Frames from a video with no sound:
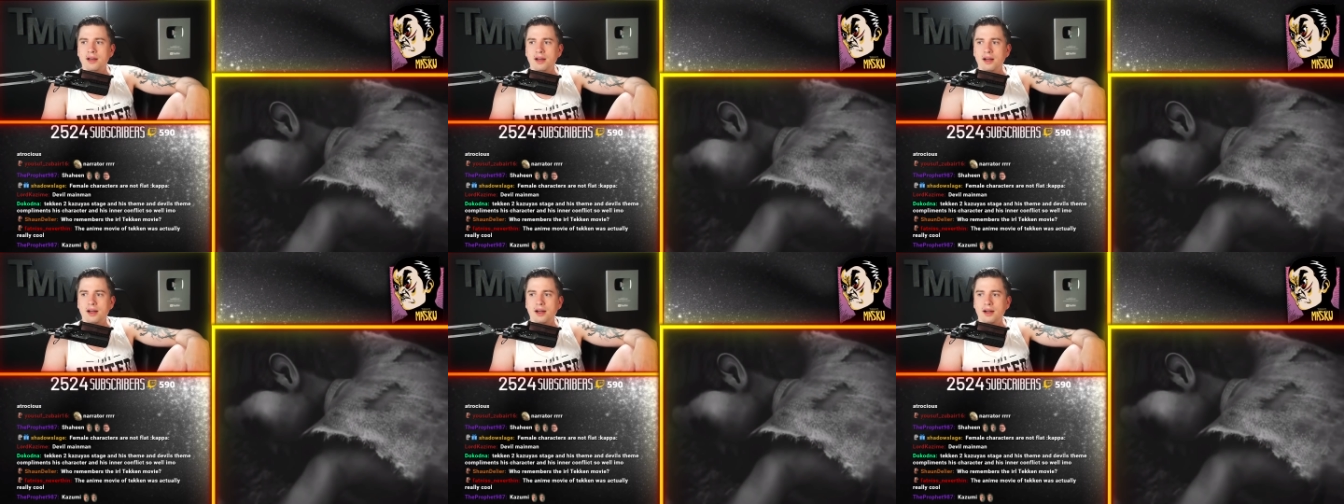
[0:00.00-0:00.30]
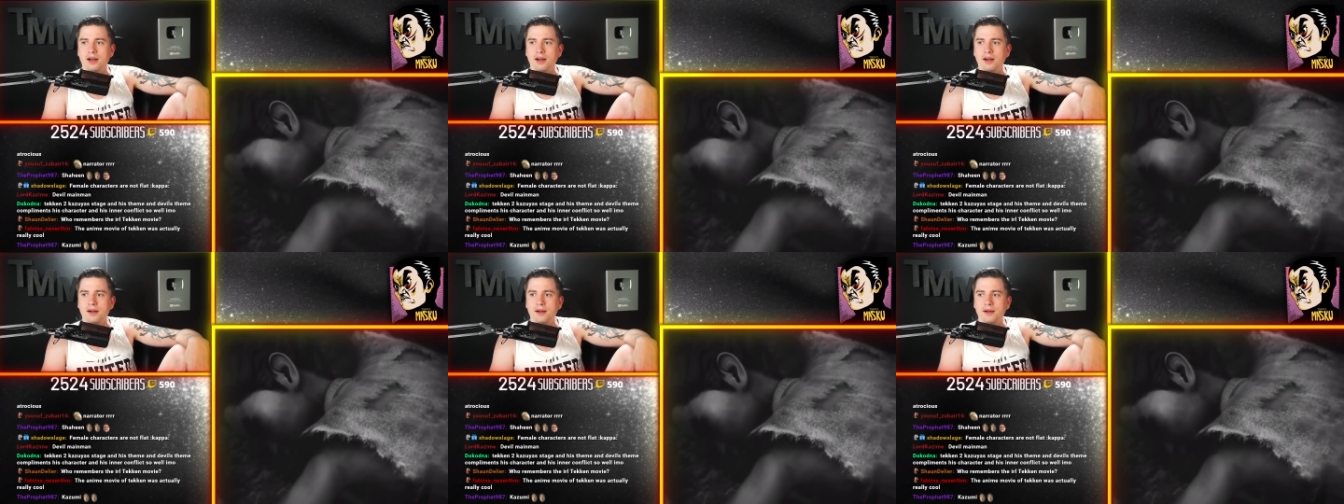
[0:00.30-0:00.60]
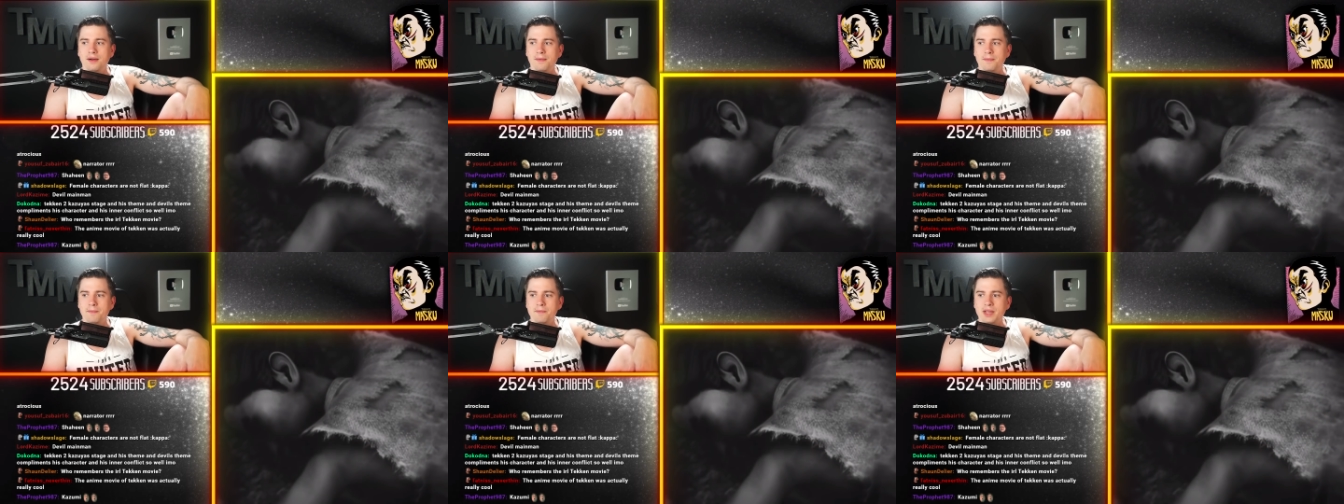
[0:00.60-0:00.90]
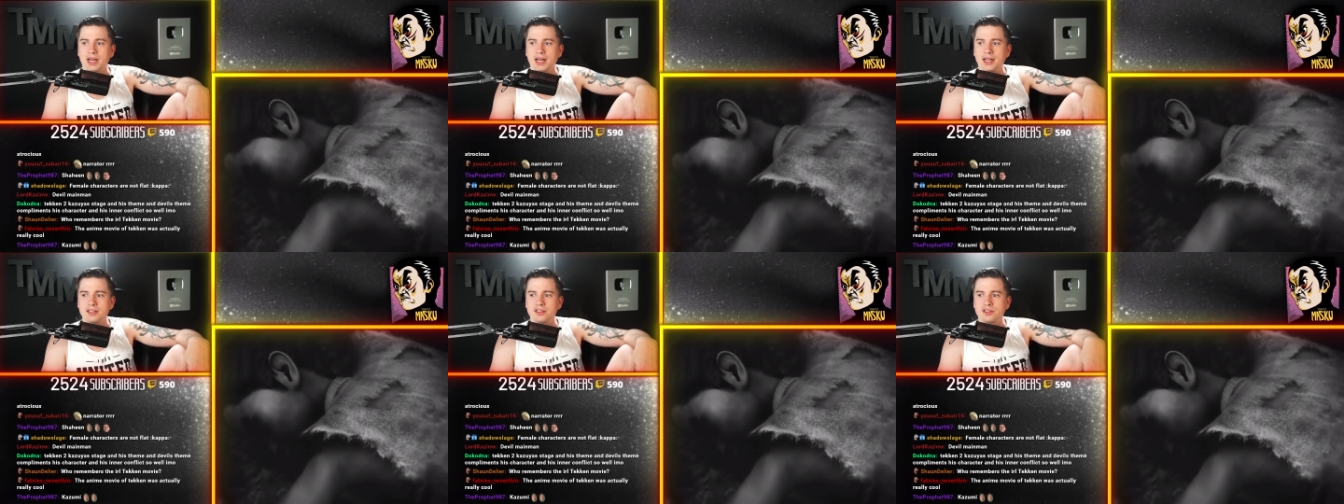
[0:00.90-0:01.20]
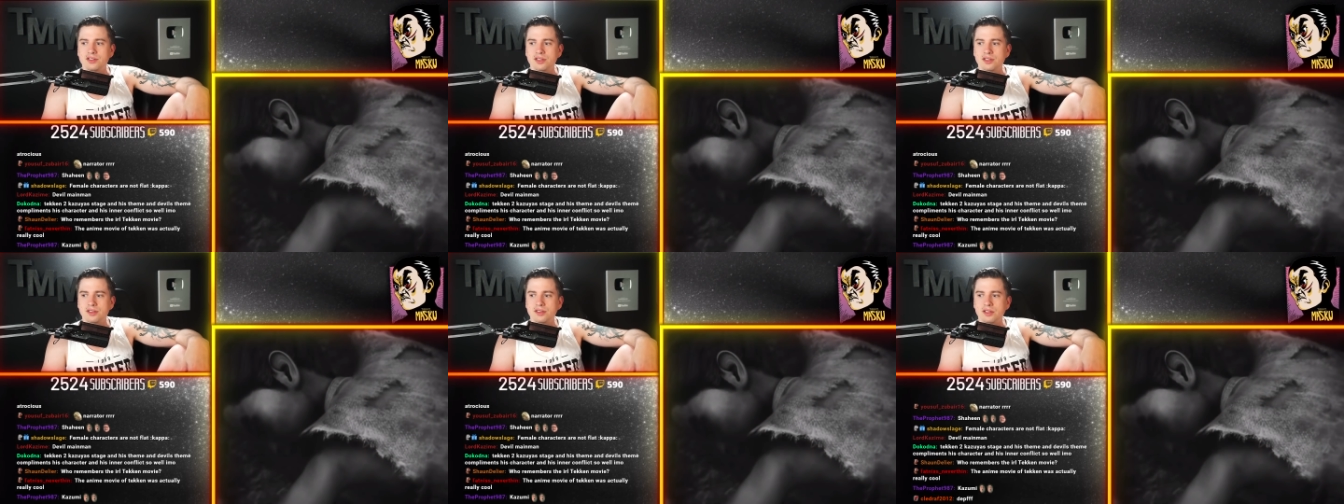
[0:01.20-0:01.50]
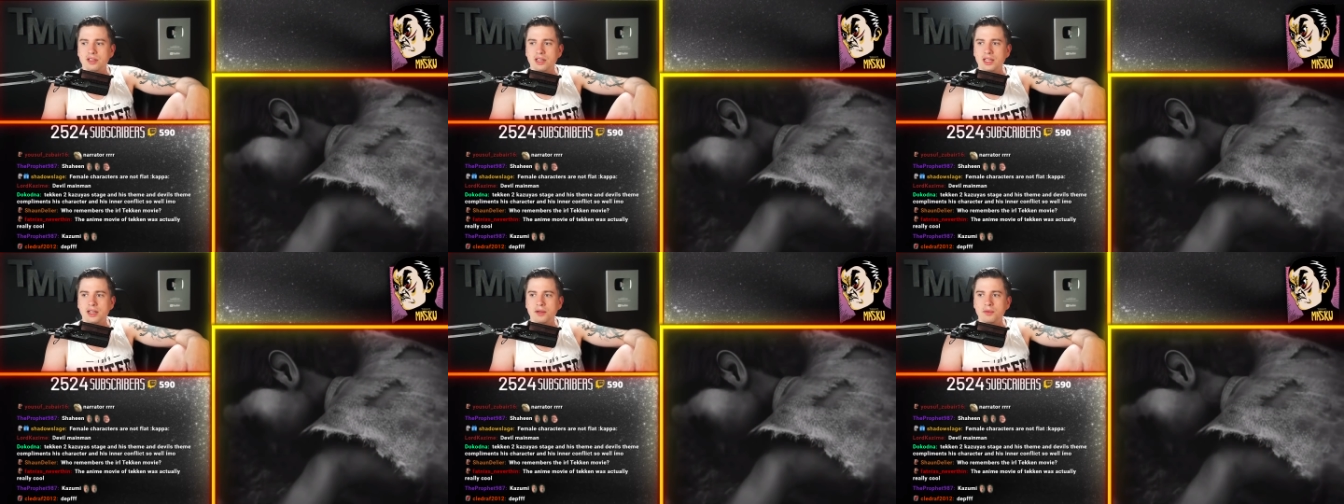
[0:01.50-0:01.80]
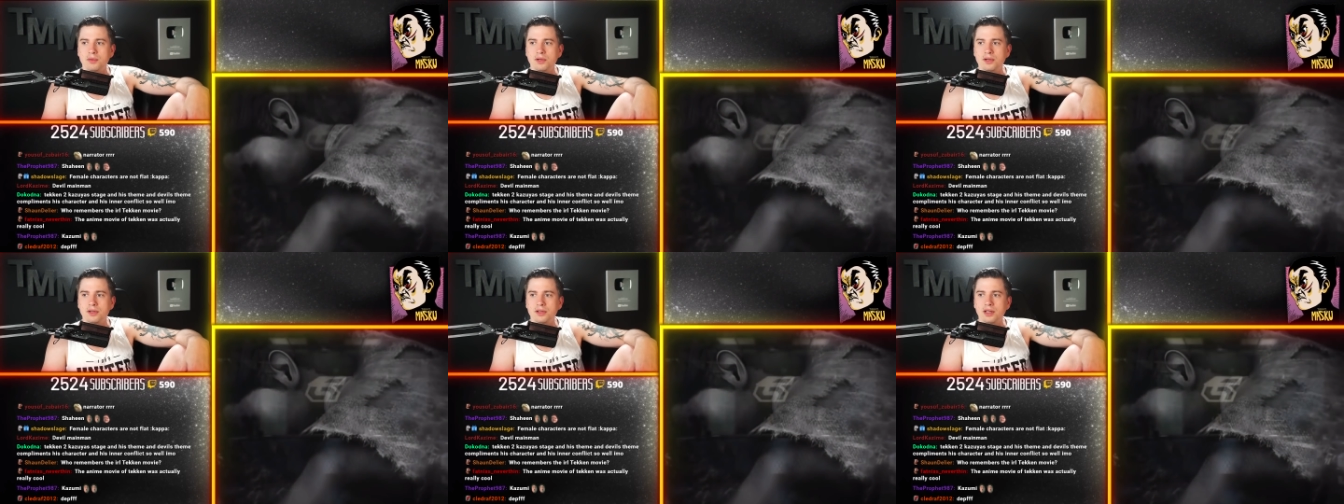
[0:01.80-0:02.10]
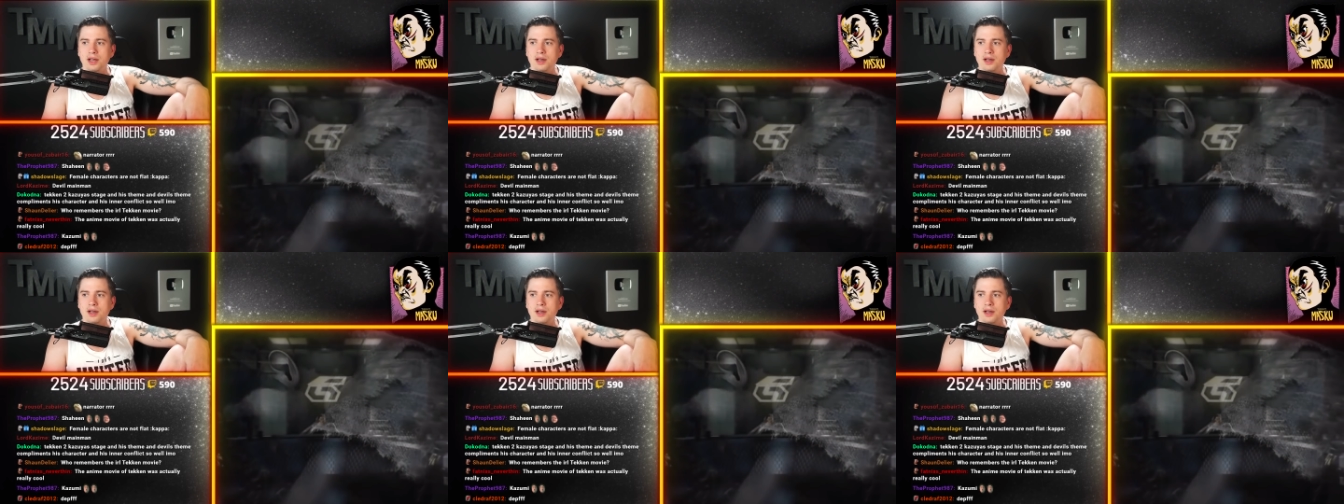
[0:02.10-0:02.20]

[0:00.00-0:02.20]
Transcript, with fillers: Um, I certainly would